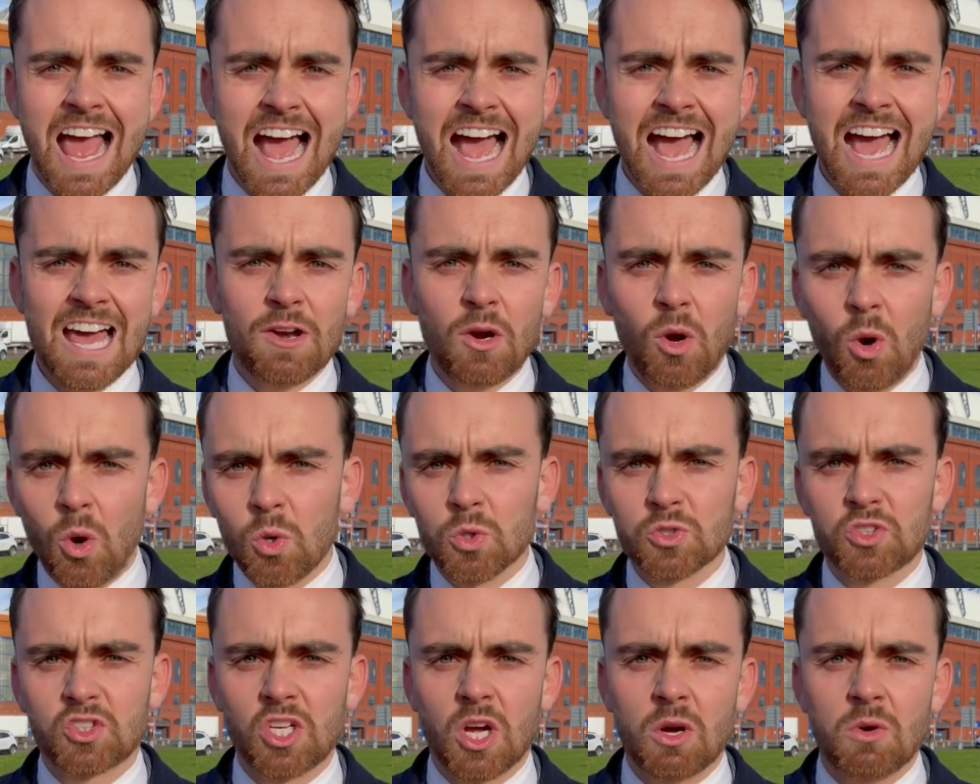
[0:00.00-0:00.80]
and
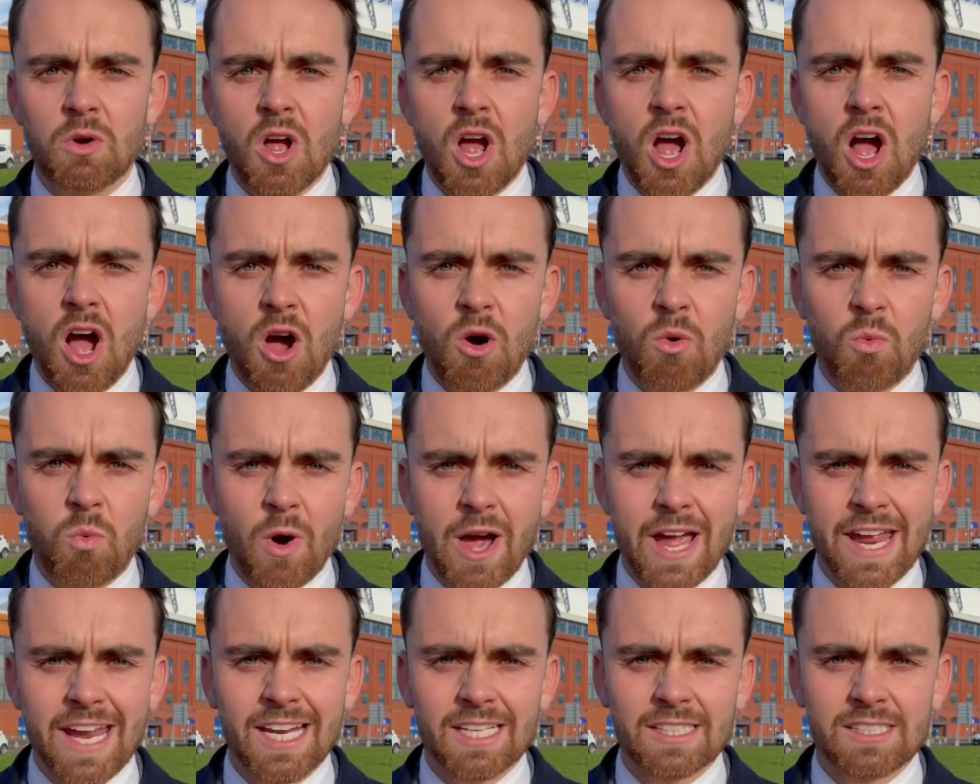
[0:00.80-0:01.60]
also
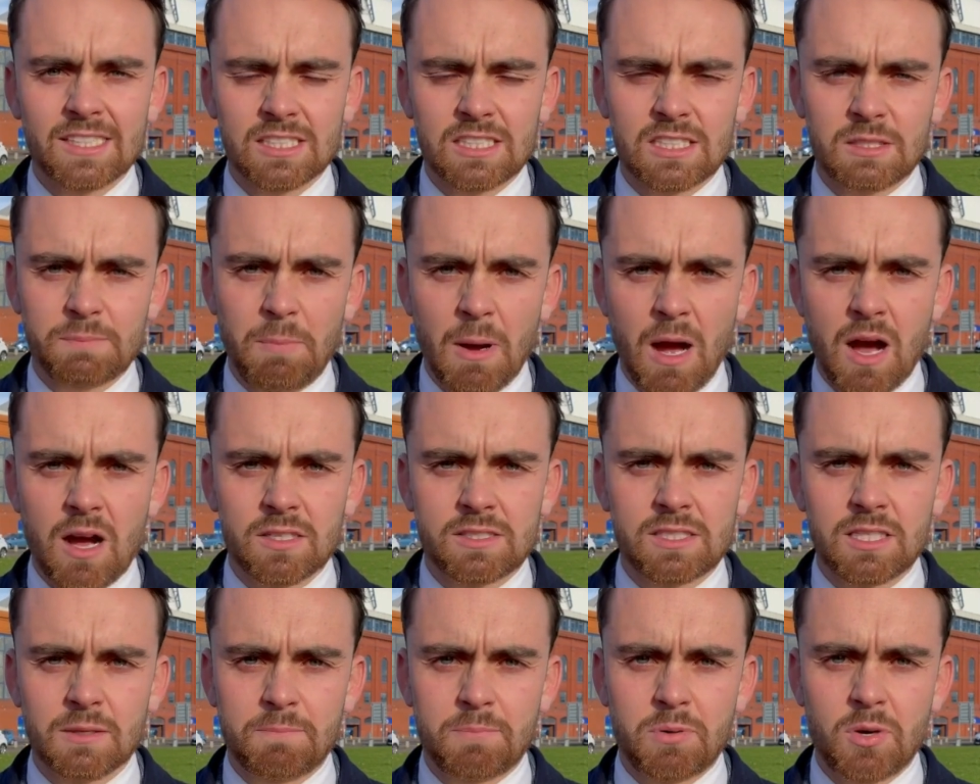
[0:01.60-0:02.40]
away to
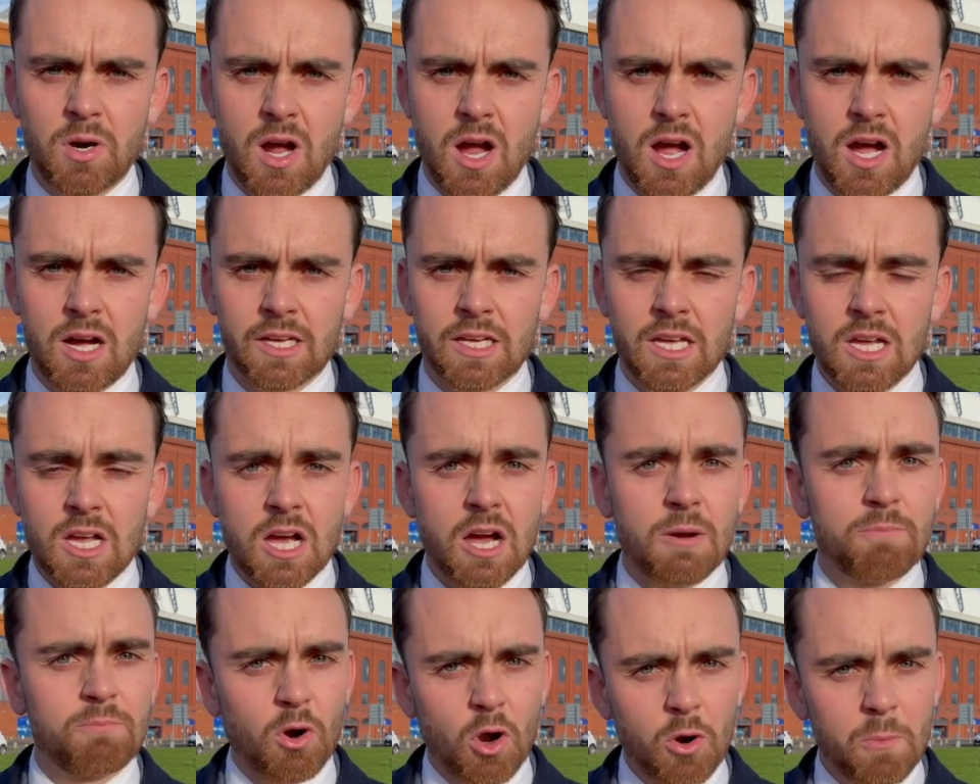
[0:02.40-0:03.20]
Sparta Prague.
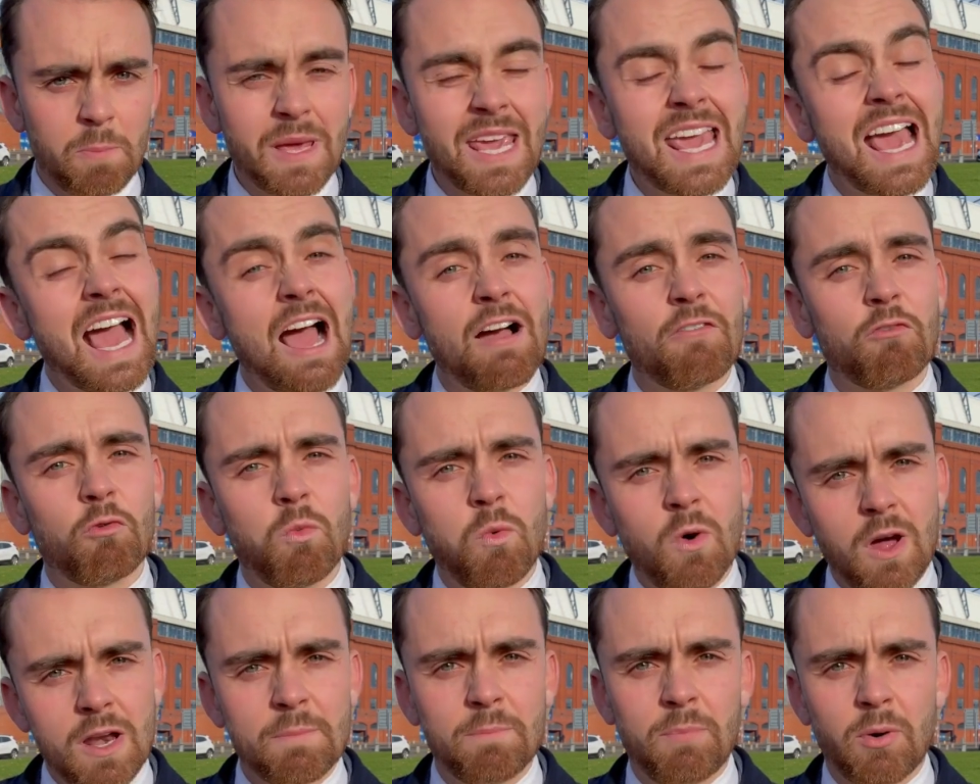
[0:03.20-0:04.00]
And Brondby have
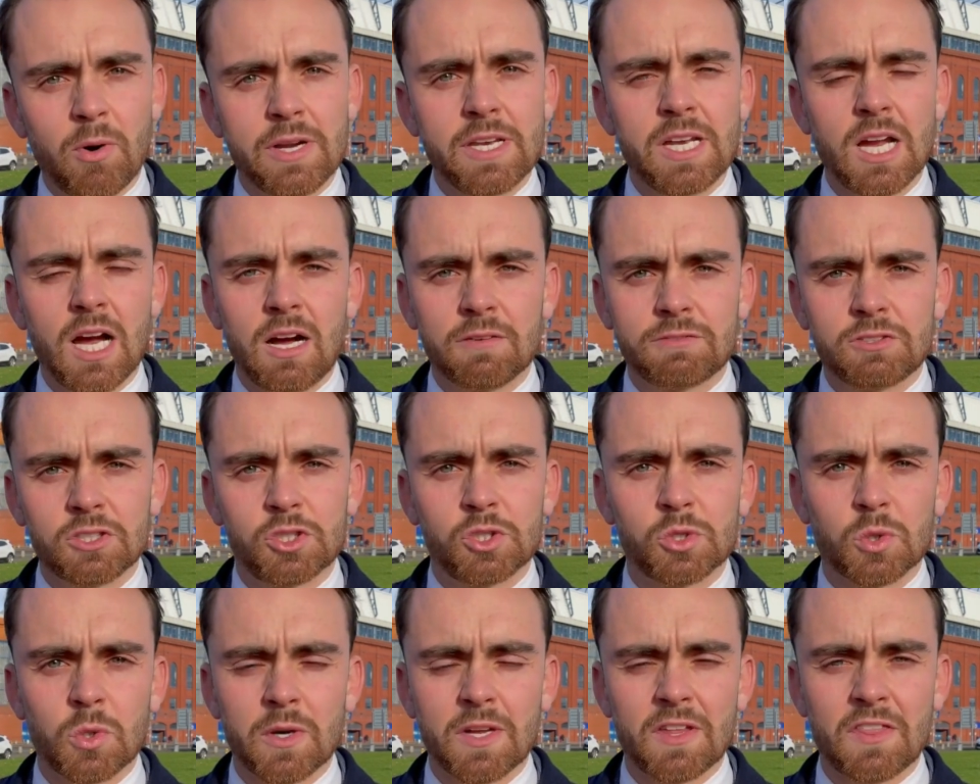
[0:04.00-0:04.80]
1 point
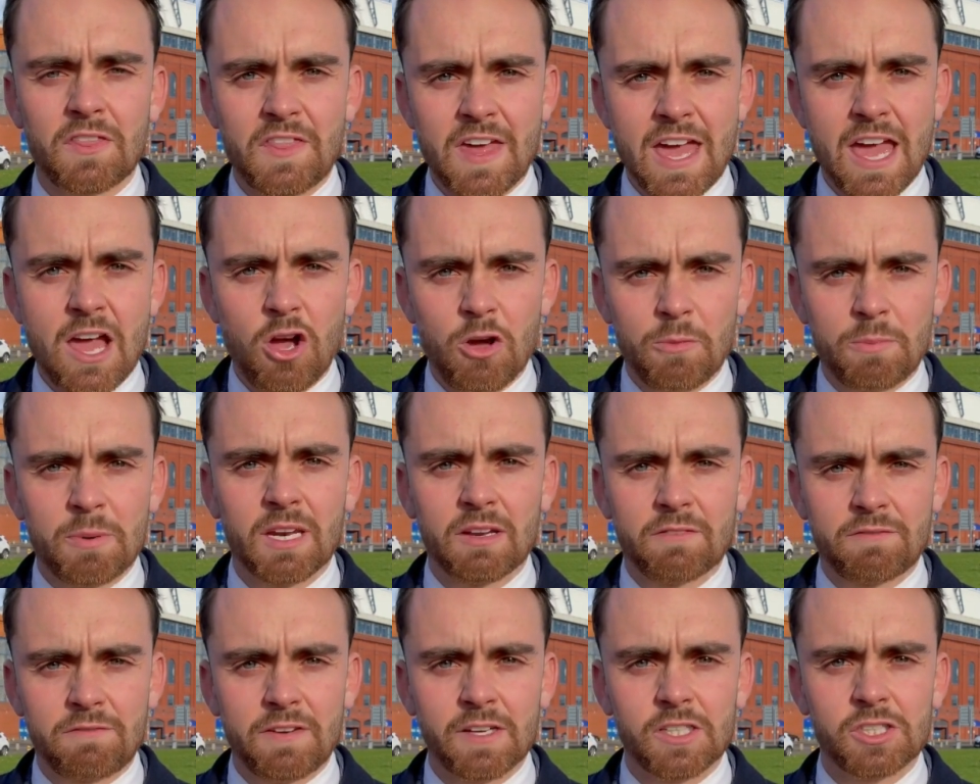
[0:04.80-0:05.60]
after drawing their
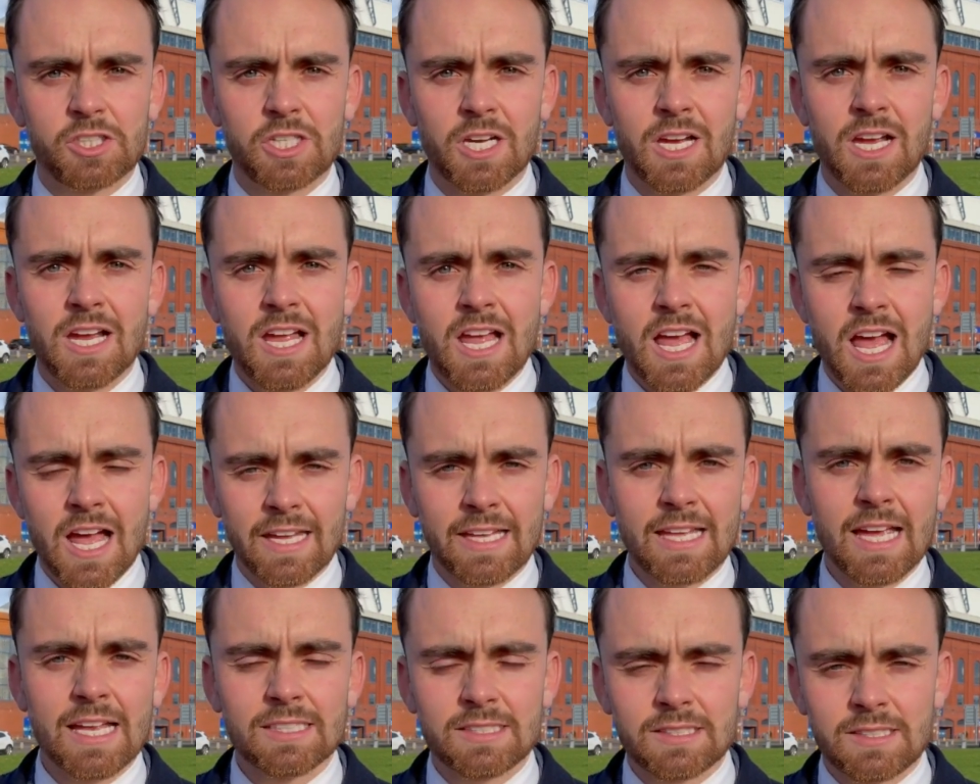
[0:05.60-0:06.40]
opening fixture
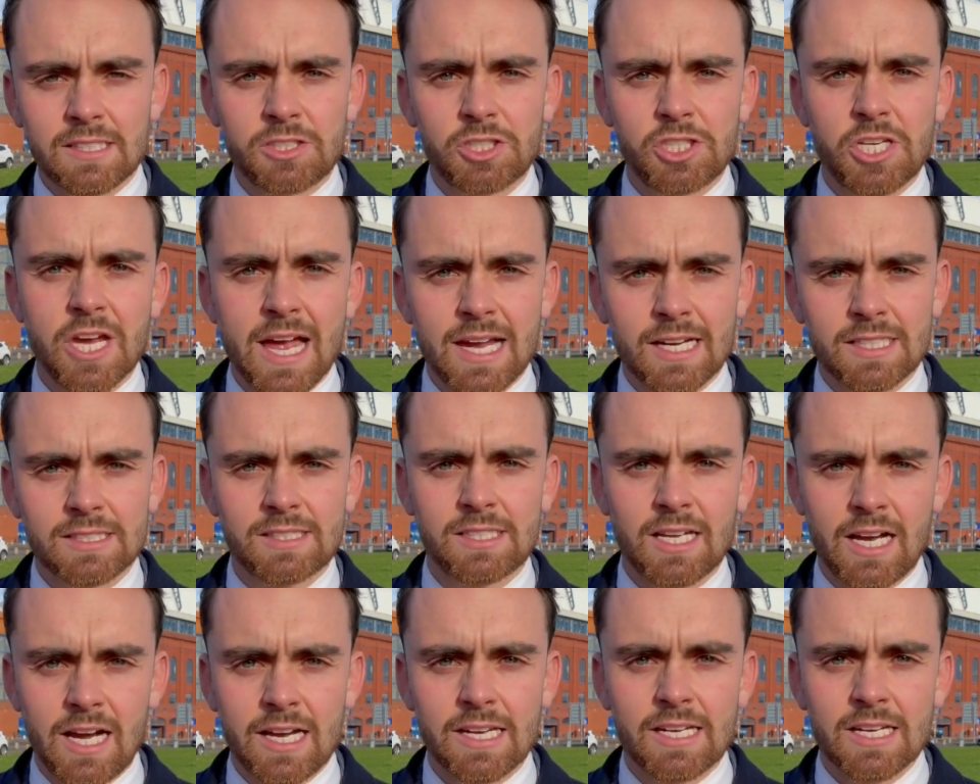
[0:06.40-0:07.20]
against the Czech
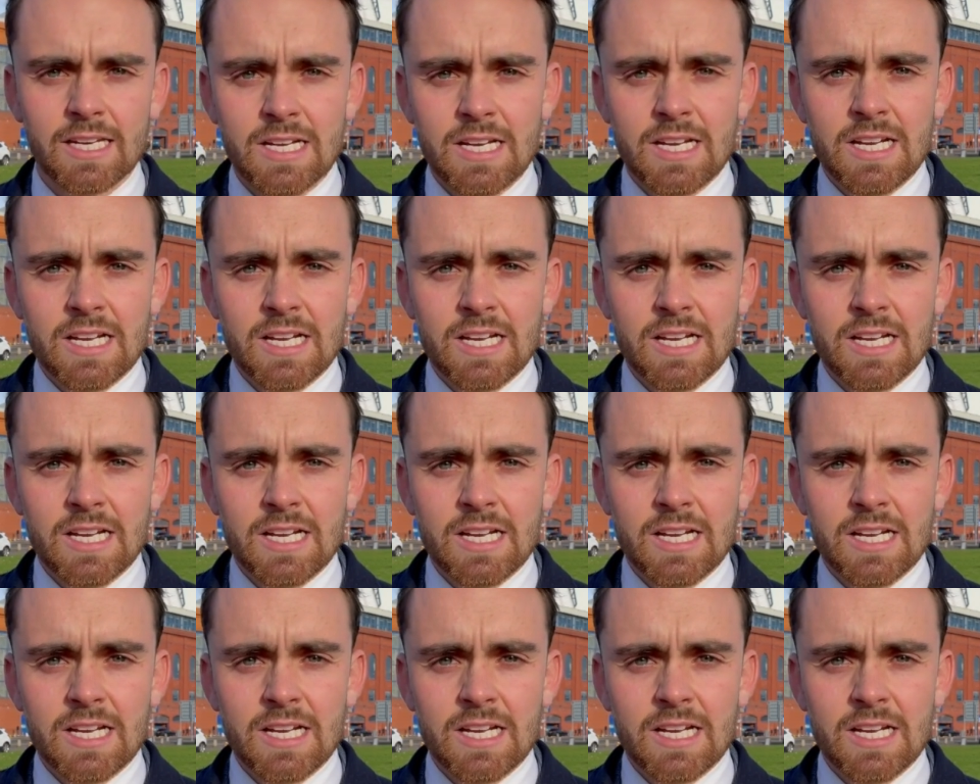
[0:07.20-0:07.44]
side.